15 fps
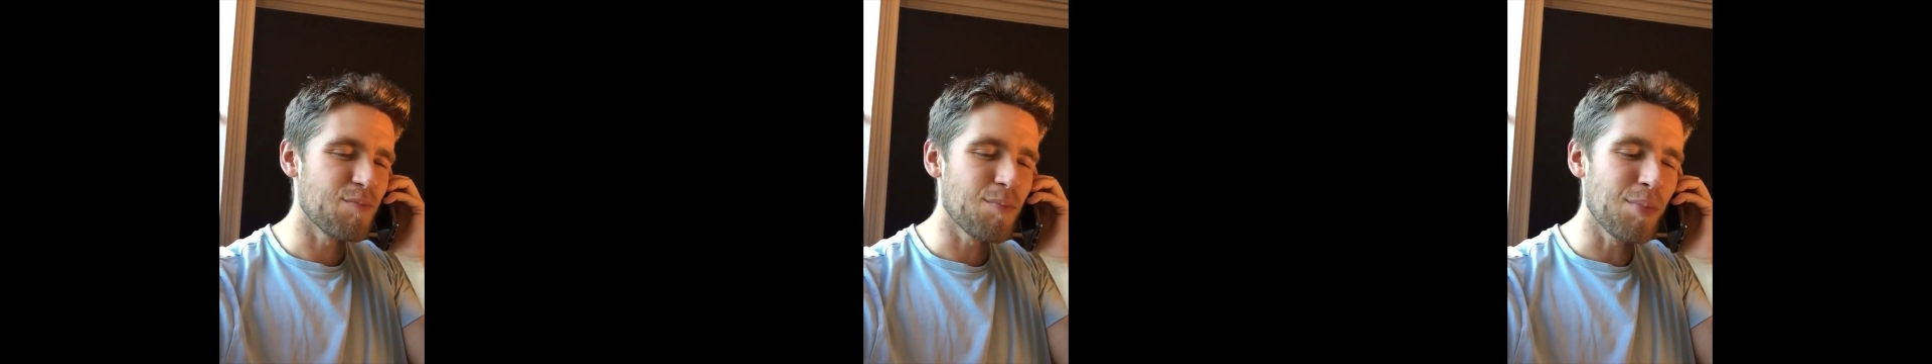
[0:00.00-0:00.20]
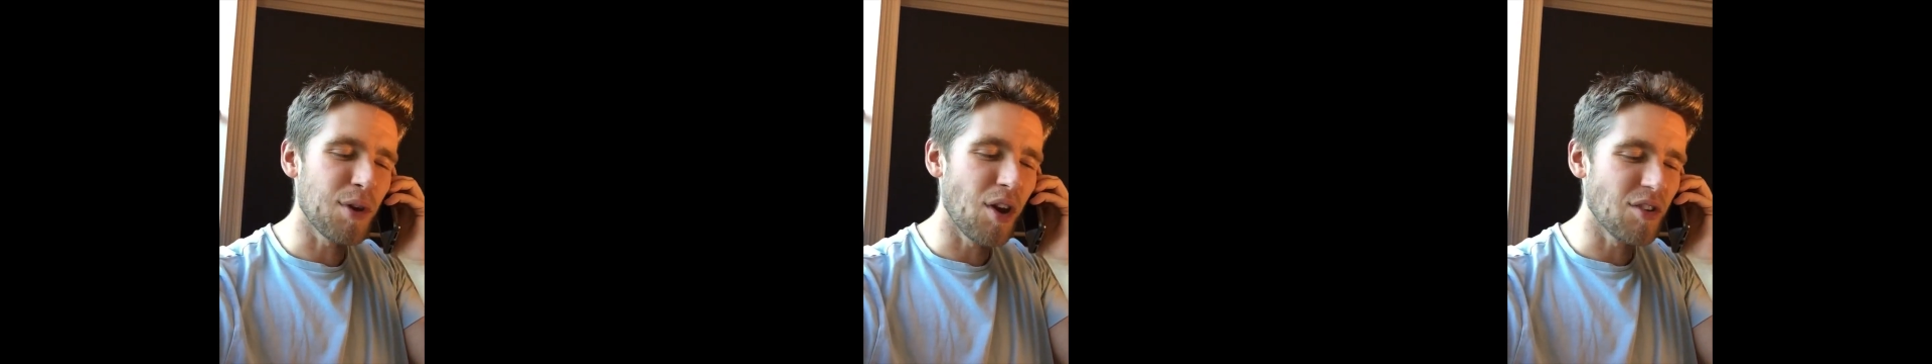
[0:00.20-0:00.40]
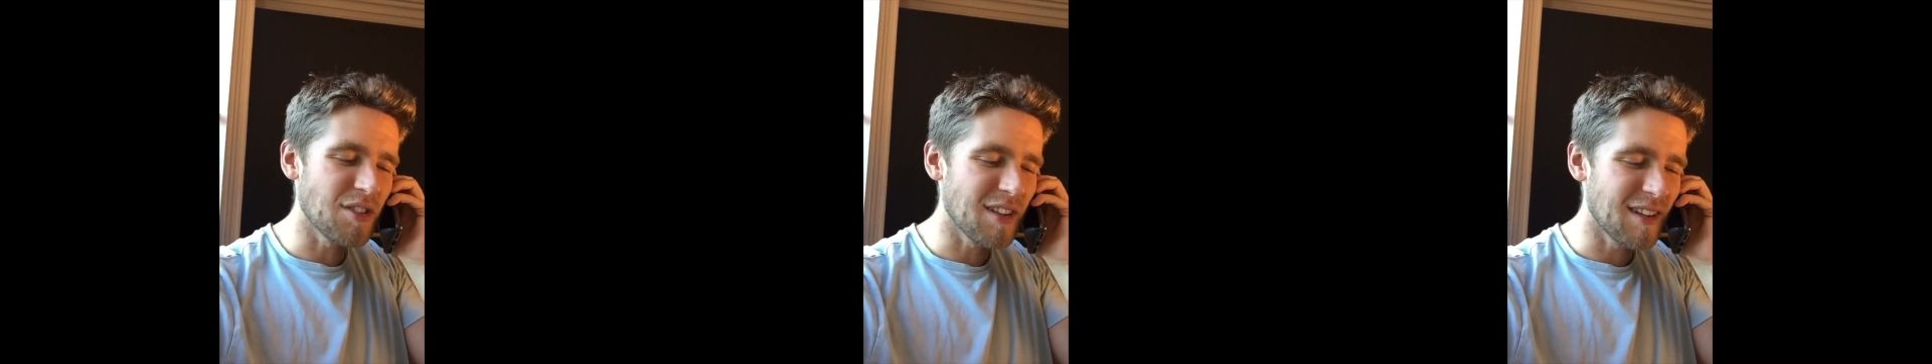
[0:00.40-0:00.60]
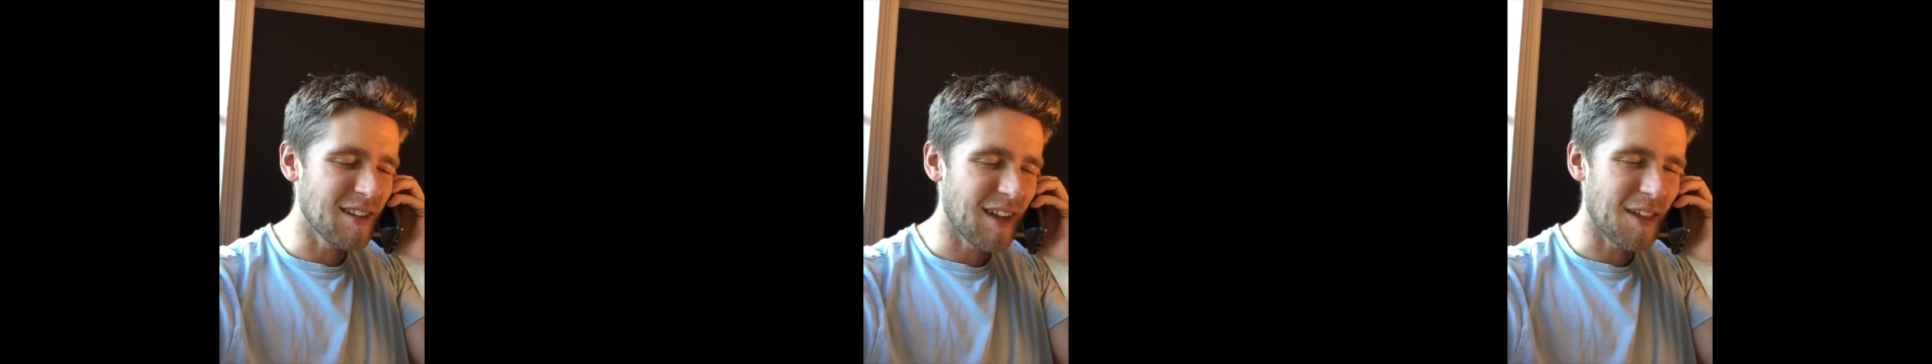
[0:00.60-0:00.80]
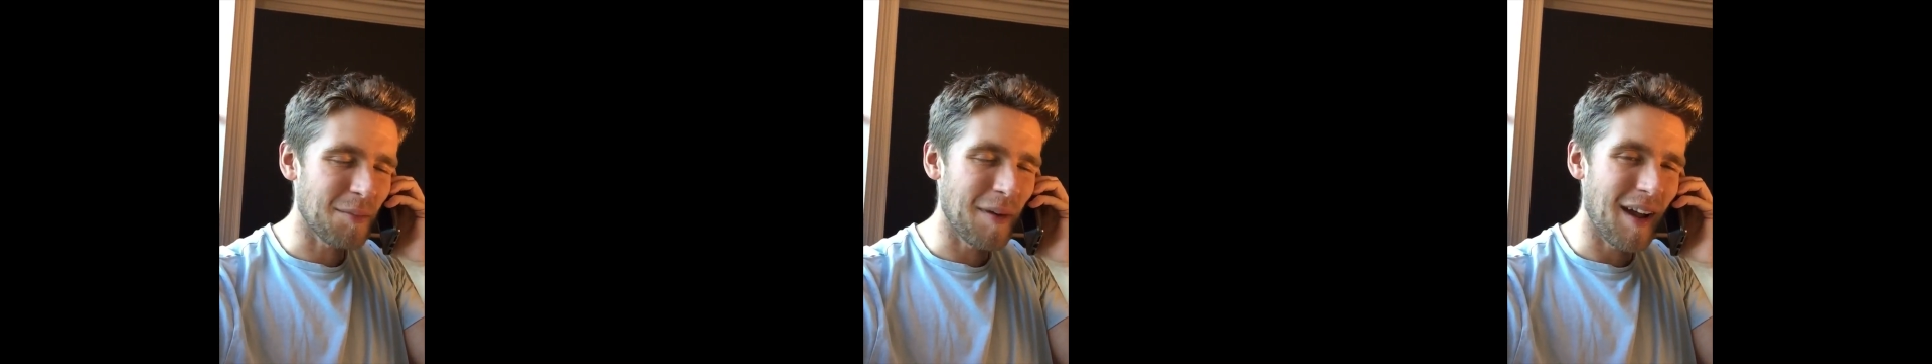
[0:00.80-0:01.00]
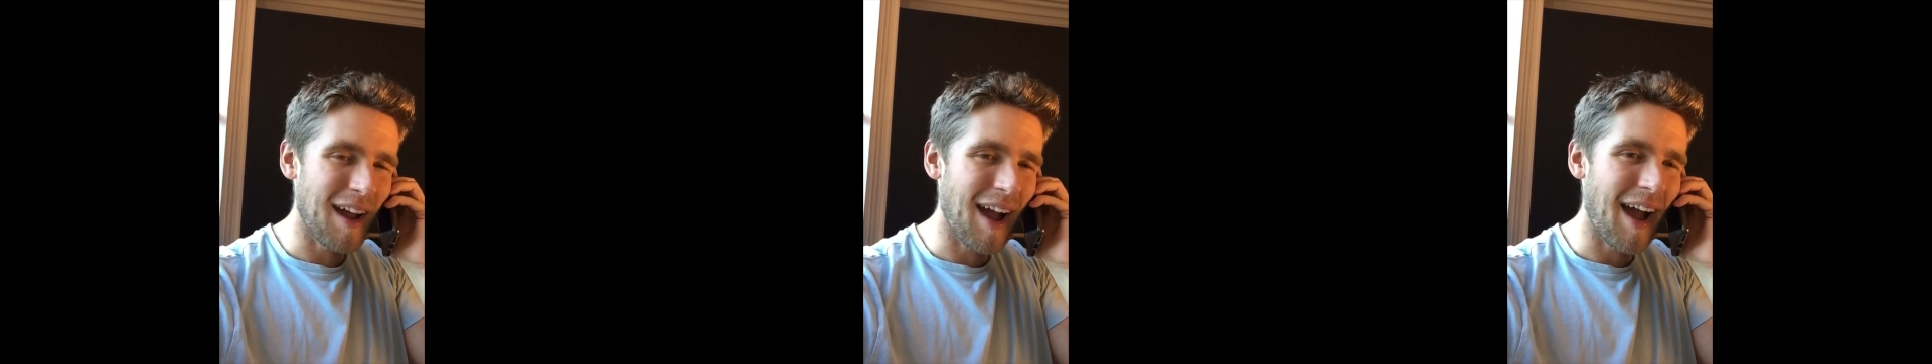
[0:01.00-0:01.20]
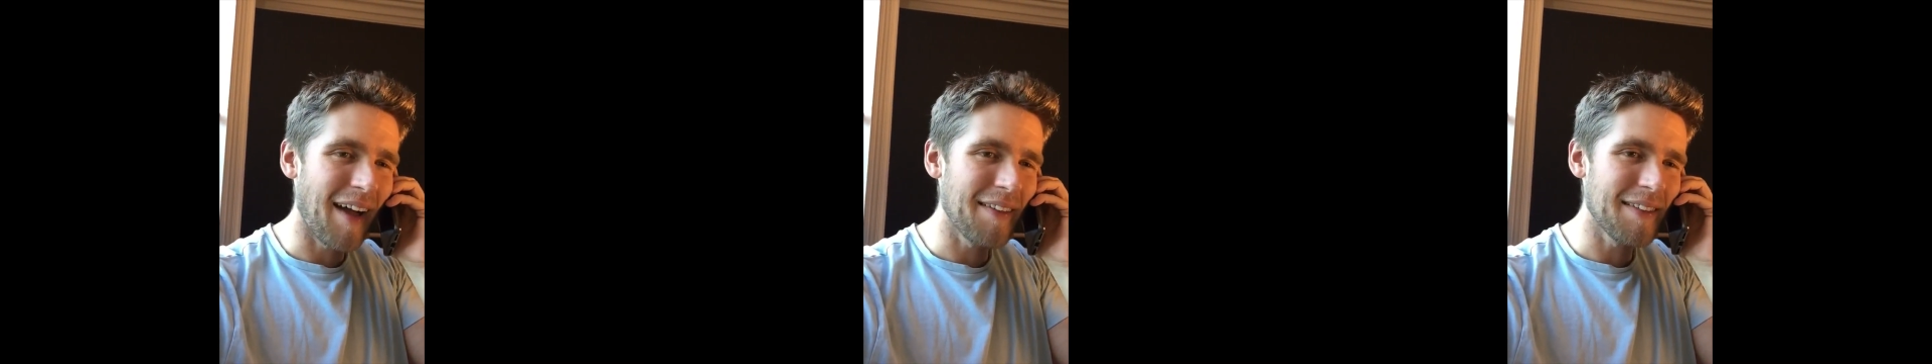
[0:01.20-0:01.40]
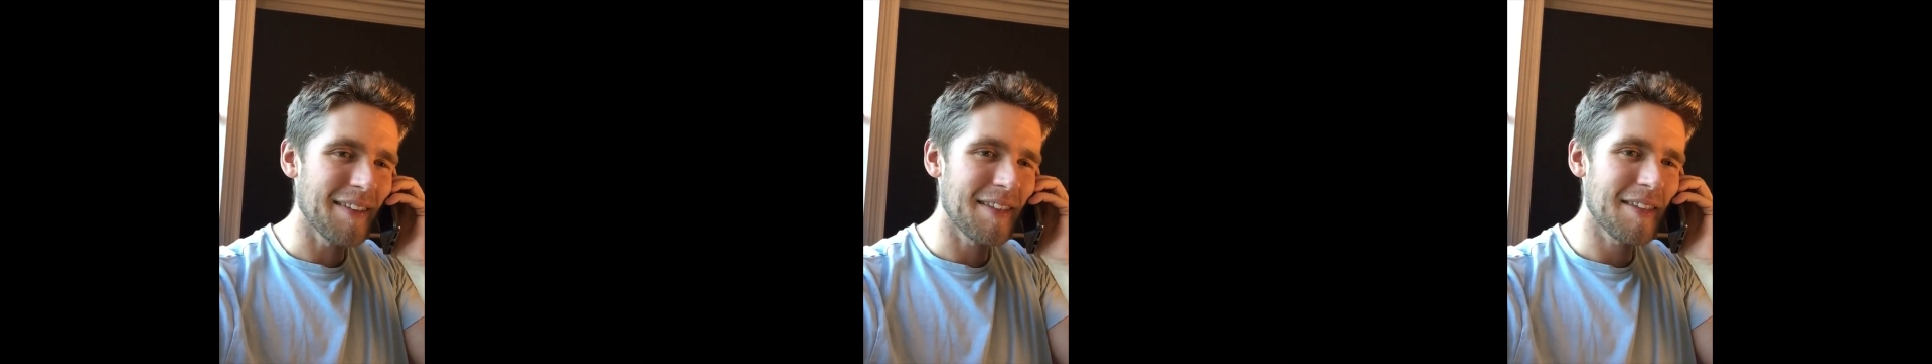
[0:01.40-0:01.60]
bloody as my
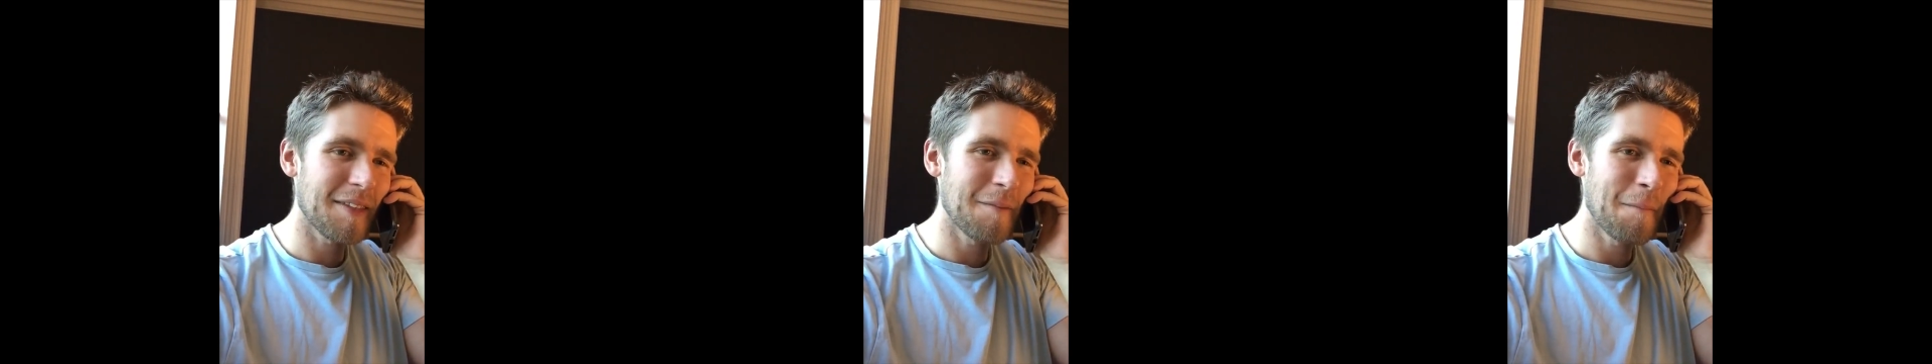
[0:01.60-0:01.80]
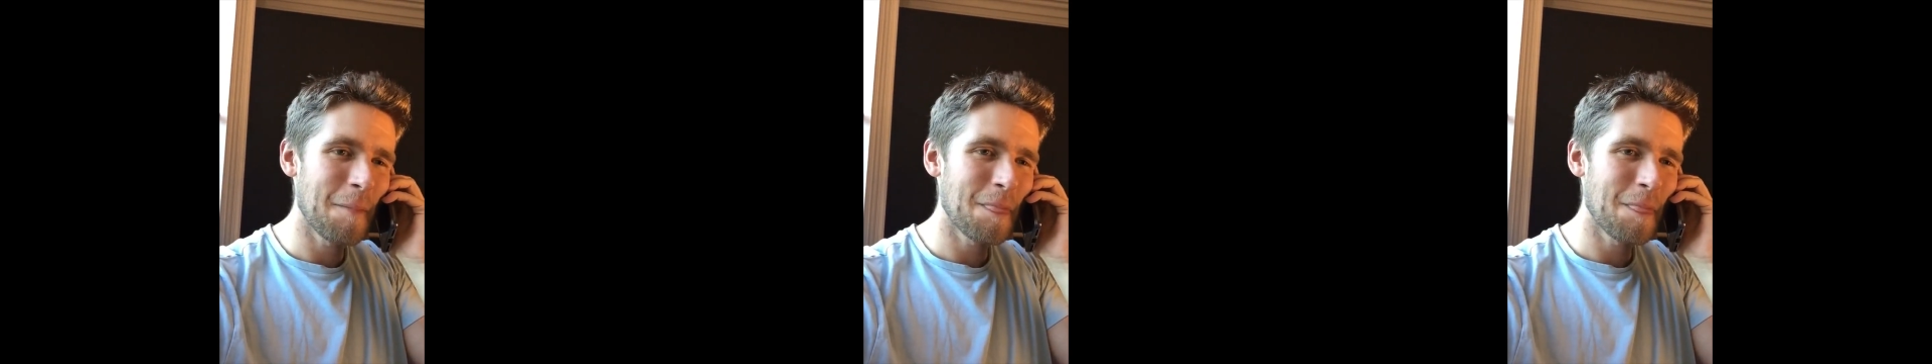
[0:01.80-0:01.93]
hands.